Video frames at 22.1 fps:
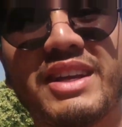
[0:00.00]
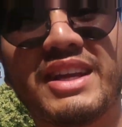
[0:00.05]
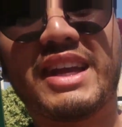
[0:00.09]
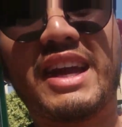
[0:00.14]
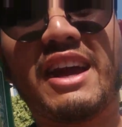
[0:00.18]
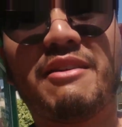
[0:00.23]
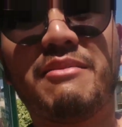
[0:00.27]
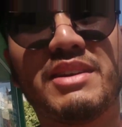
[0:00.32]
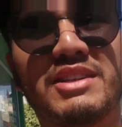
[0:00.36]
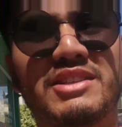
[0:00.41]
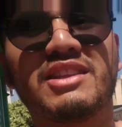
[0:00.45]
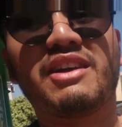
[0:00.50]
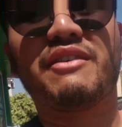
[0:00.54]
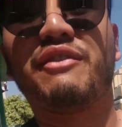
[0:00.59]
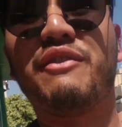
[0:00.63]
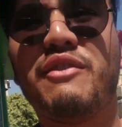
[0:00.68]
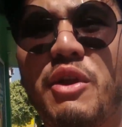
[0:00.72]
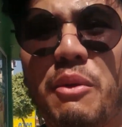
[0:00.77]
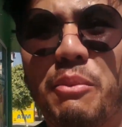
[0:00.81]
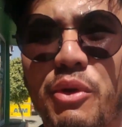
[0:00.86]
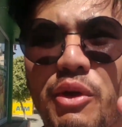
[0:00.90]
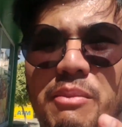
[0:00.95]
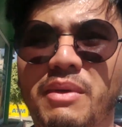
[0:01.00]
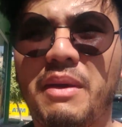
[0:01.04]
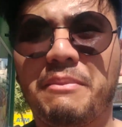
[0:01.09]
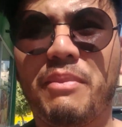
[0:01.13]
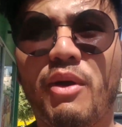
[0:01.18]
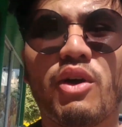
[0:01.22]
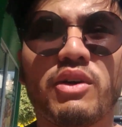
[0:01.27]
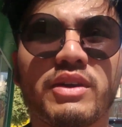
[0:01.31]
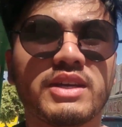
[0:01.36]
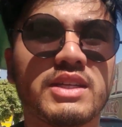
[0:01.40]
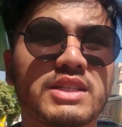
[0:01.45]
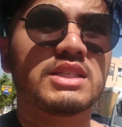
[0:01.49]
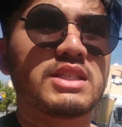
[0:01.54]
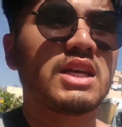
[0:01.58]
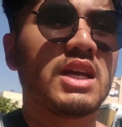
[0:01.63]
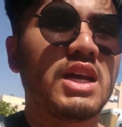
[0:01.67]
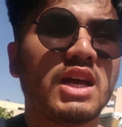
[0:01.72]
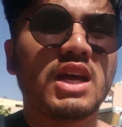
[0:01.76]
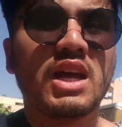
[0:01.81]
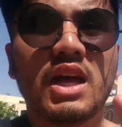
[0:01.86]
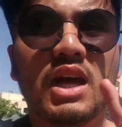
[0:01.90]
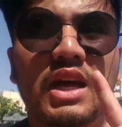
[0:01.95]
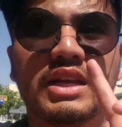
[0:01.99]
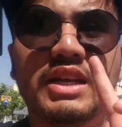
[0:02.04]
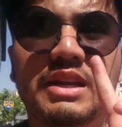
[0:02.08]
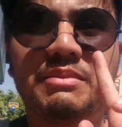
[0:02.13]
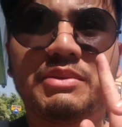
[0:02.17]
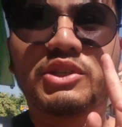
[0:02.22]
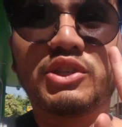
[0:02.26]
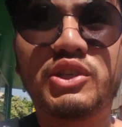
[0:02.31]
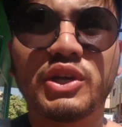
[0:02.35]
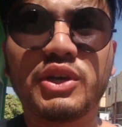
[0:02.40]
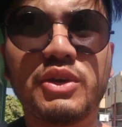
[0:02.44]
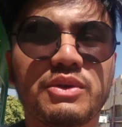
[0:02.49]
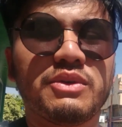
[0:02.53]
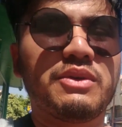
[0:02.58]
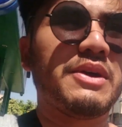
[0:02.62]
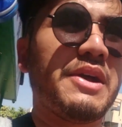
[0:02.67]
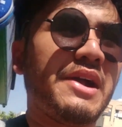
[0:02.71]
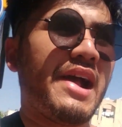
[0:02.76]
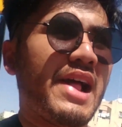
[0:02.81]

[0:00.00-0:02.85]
I can carry my stuff and not put it in my pockets. Number two,